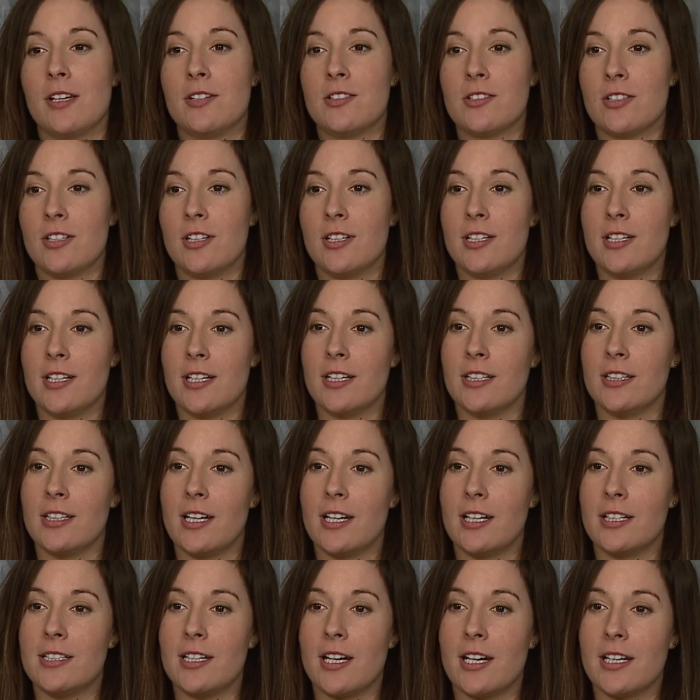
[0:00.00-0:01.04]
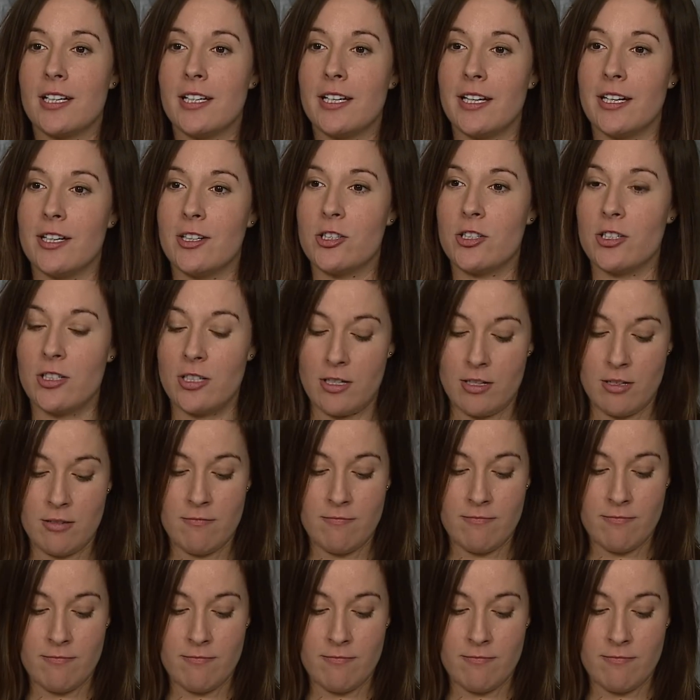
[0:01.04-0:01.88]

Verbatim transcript: it's gonna take a lot of dedication.